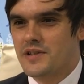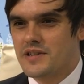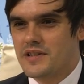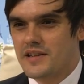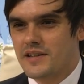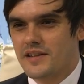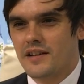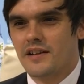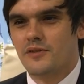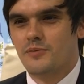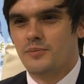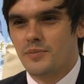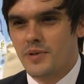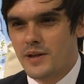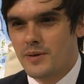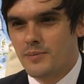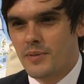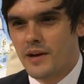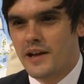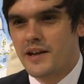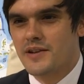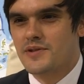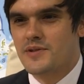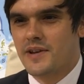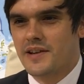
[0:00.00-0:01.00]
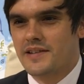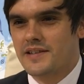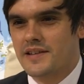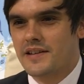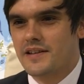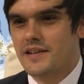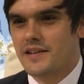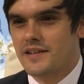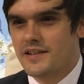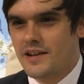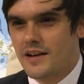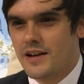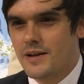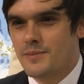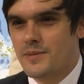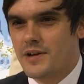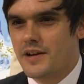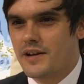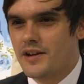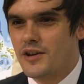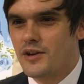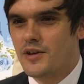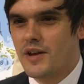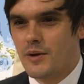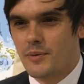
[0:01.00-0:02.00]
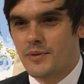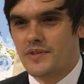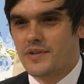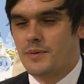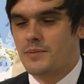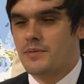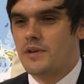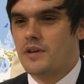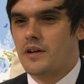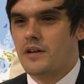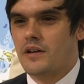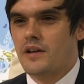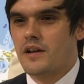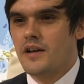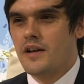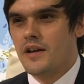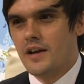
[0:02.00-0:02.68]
and it kind of piqued my interest at the time, and I knew that was something